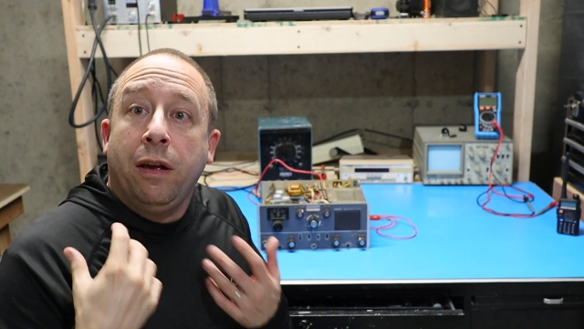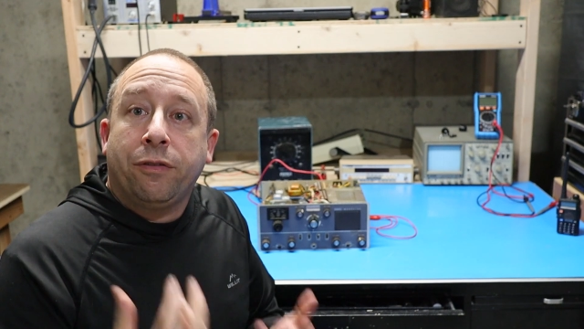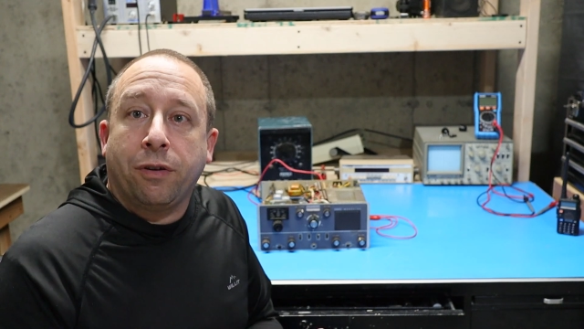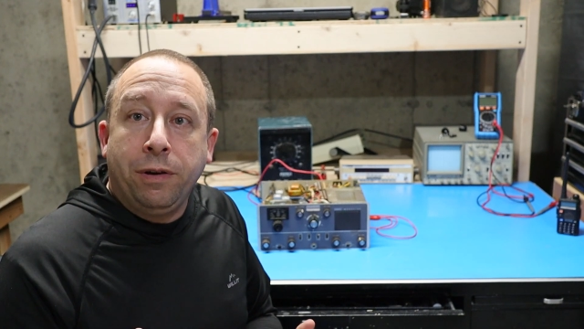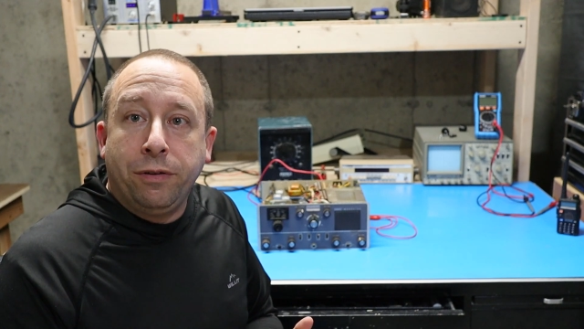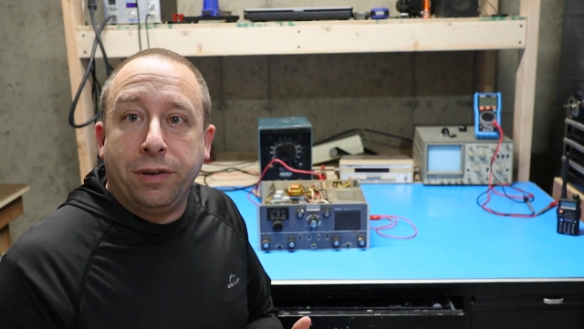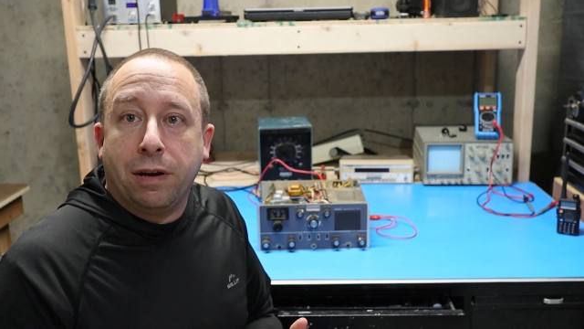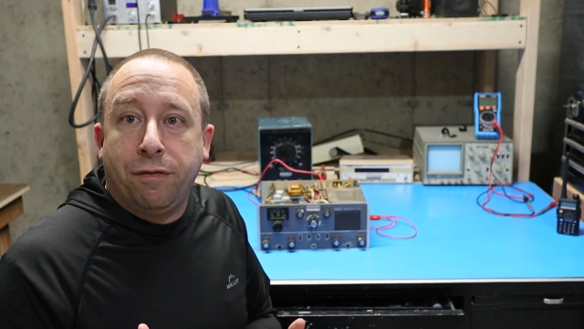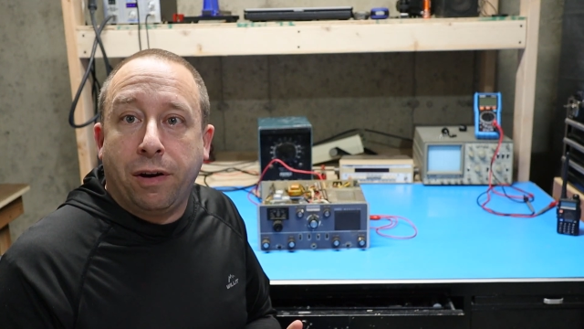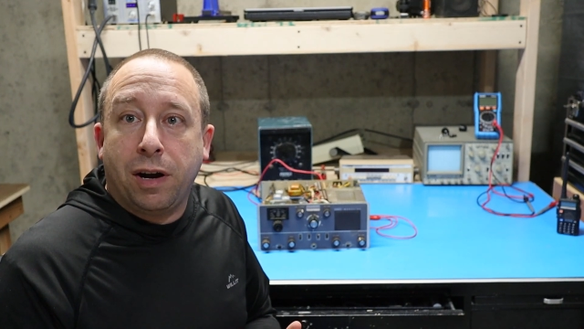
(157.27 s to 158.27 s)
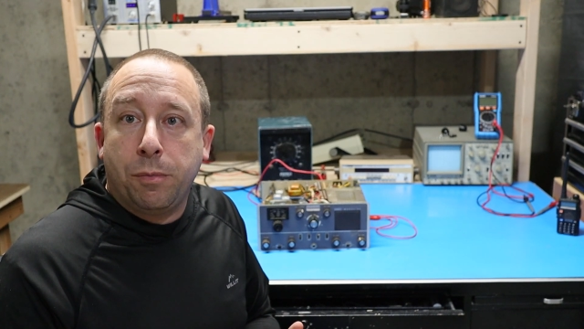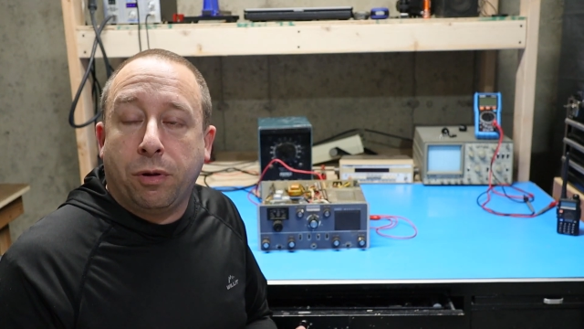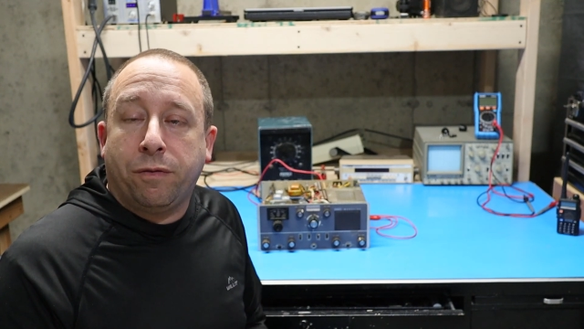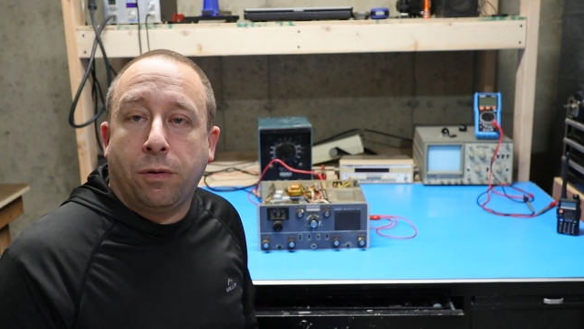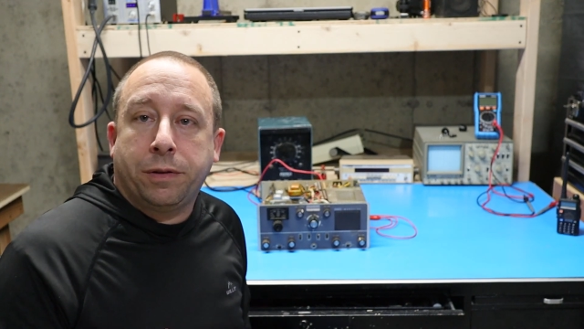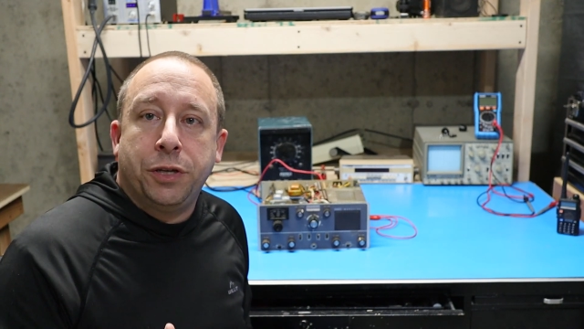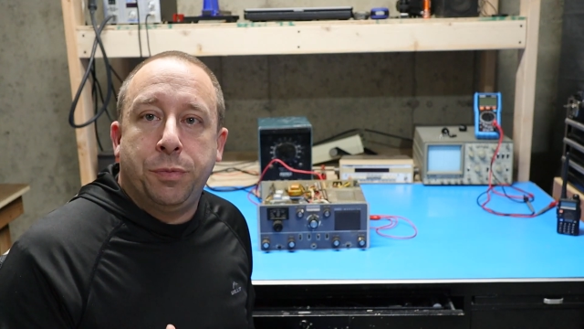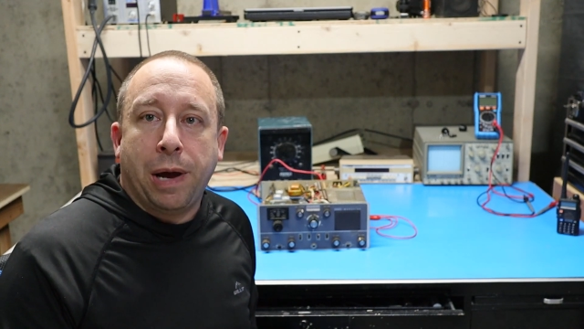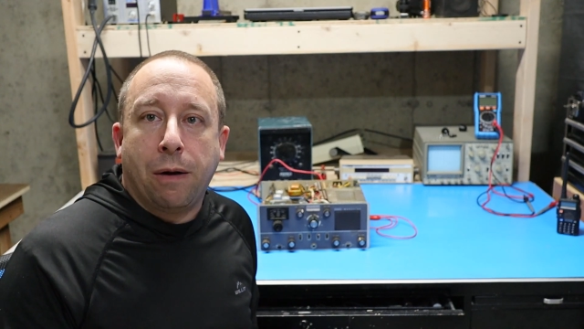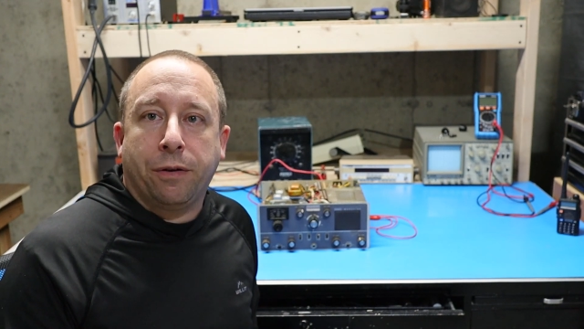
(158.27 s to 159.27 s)
So using a variable
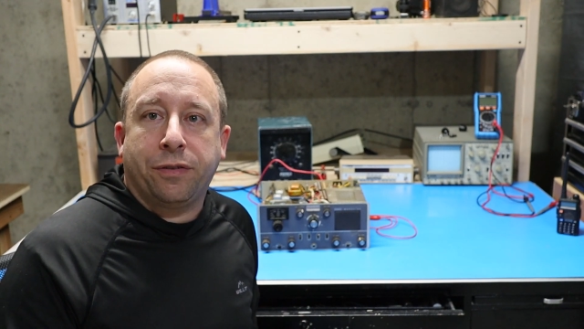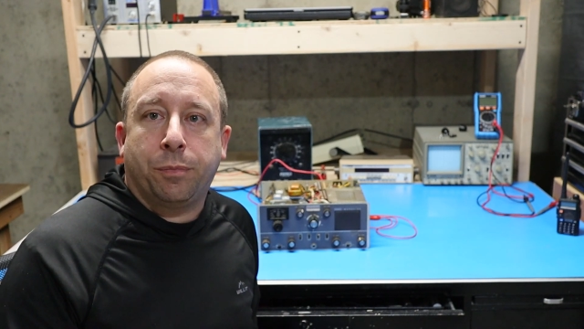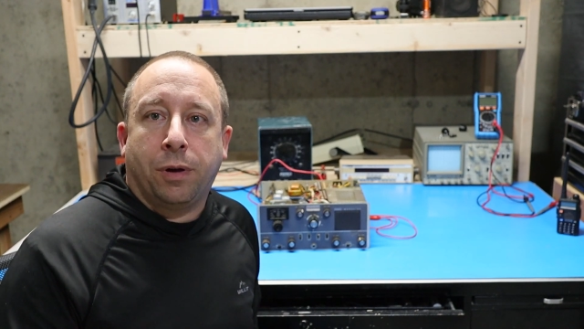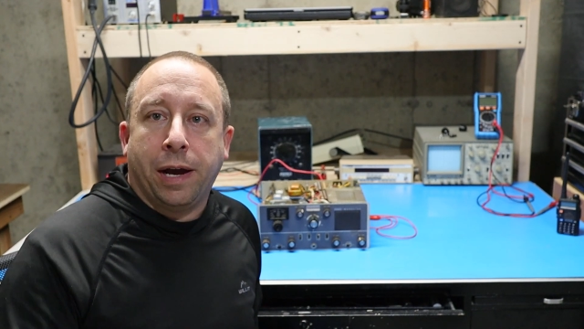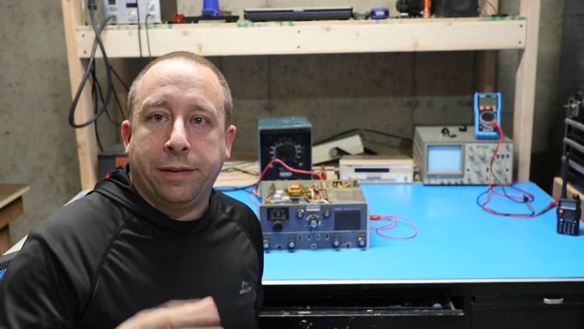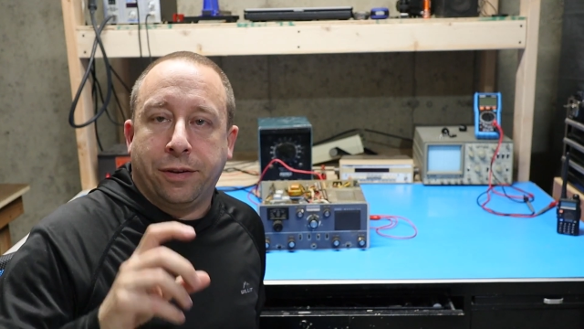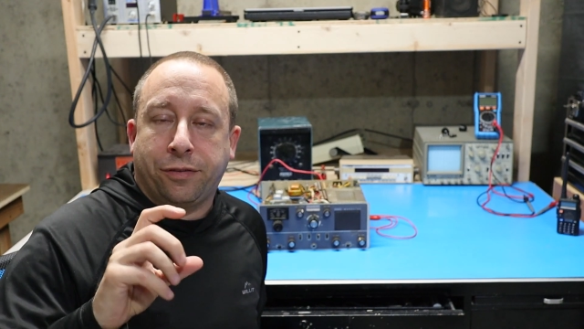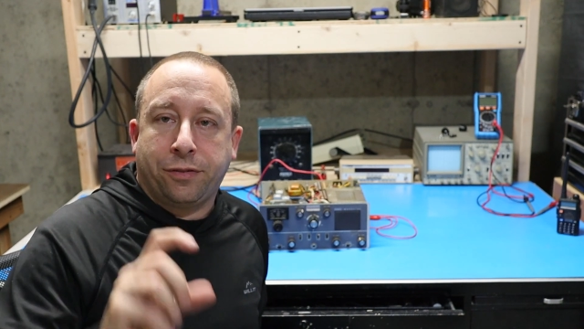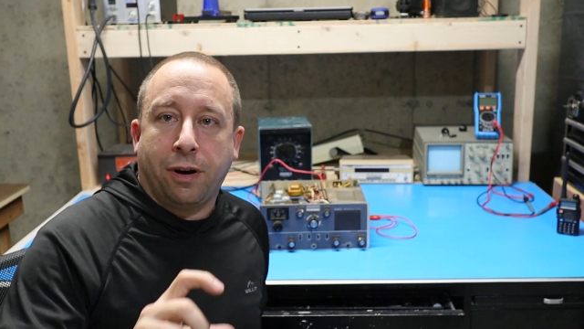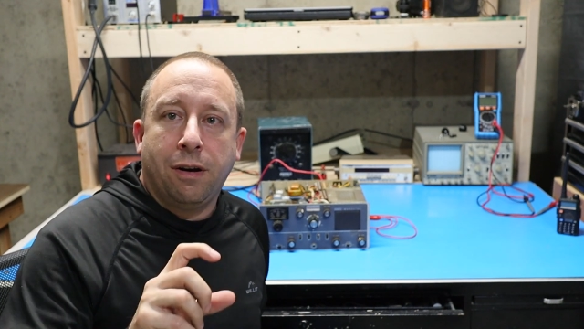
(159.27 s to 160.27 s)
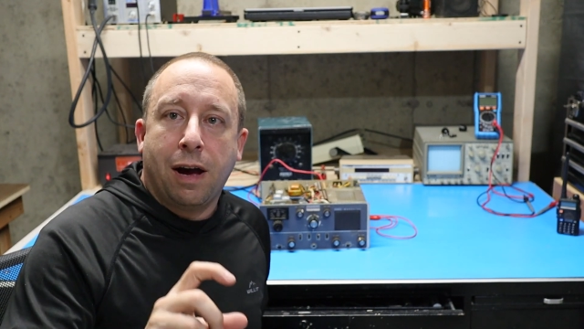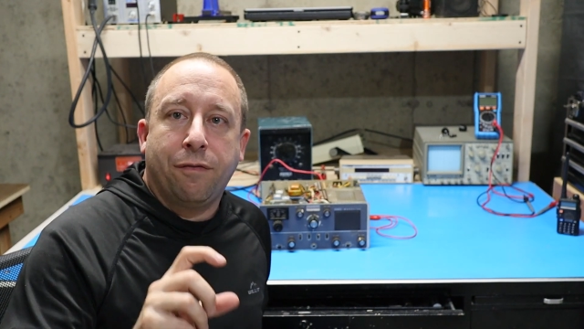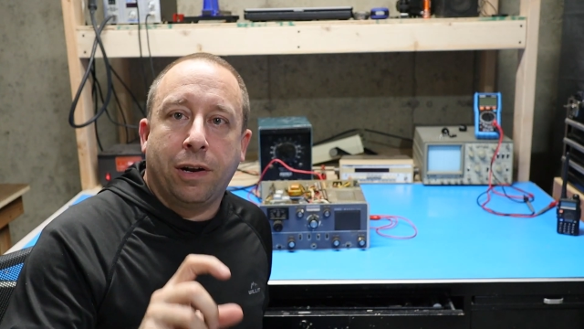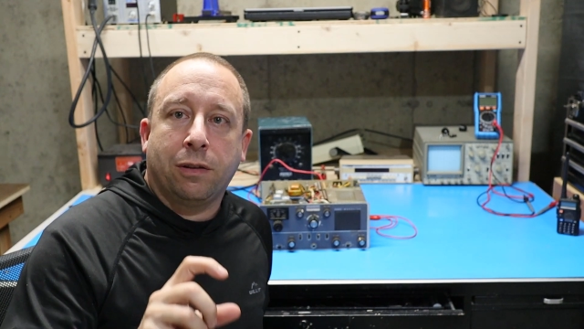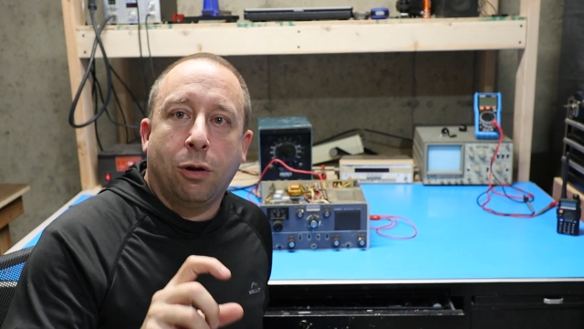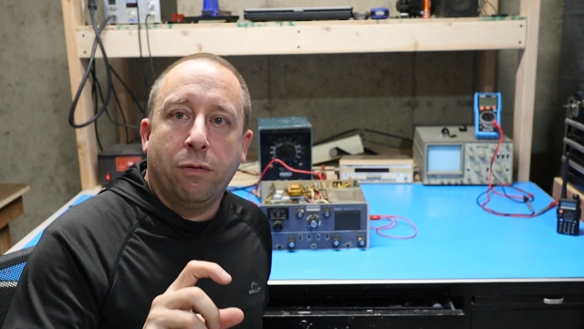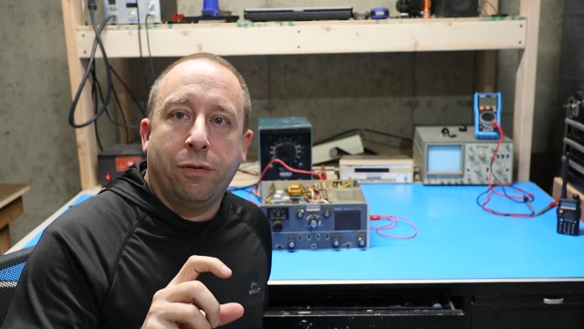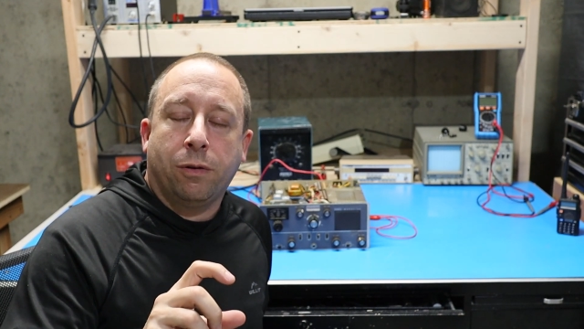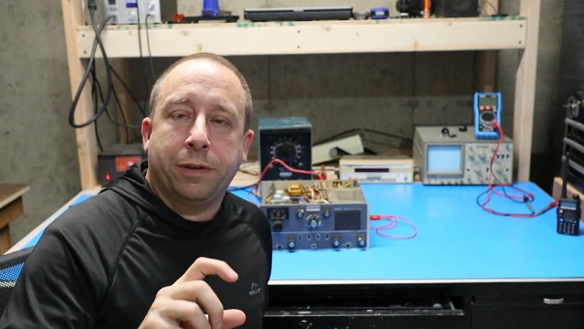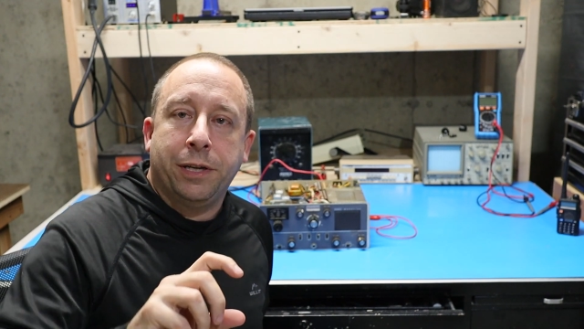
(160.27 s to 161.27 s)
voltage power supply to start off at a low
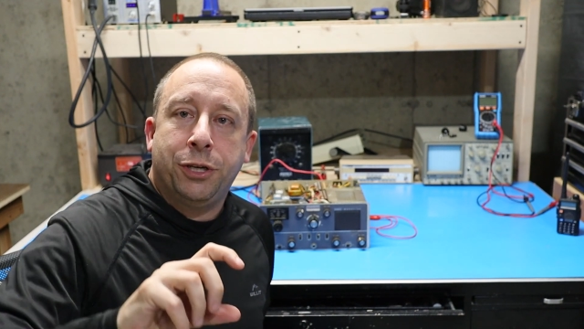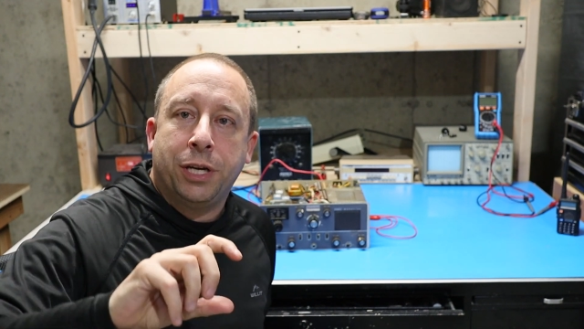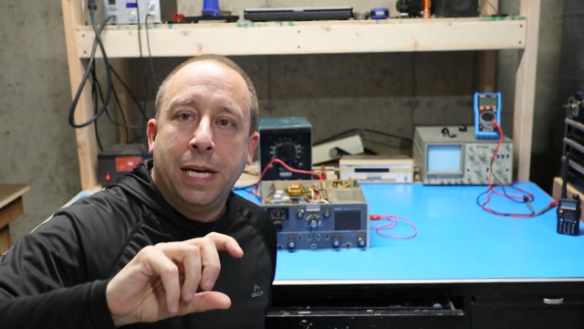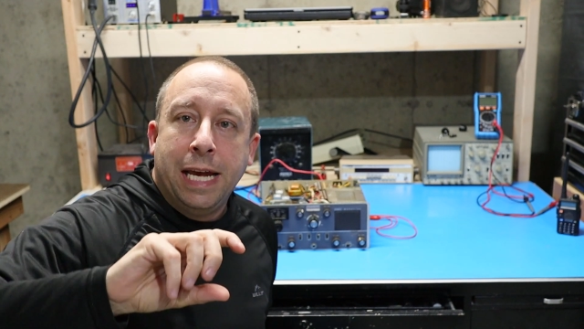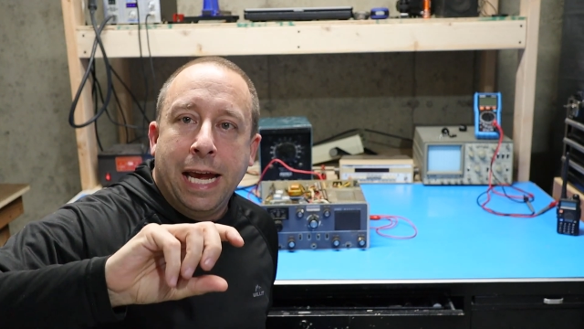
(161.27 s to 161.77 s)
voltage